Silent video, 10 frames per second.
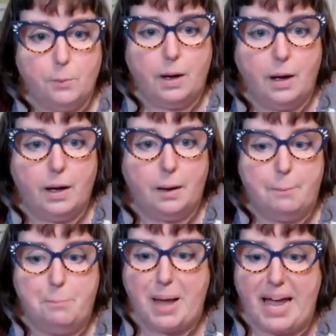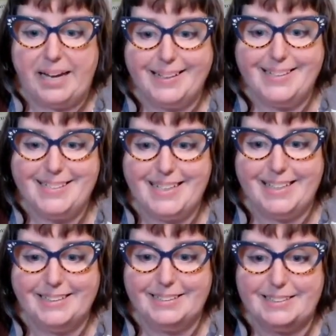bad
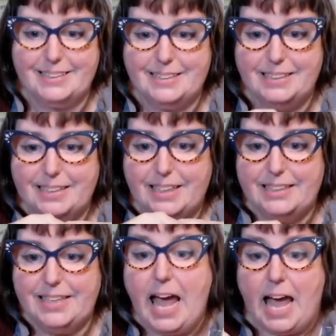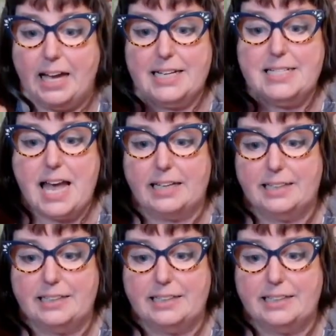ideas. Yeah, exactly.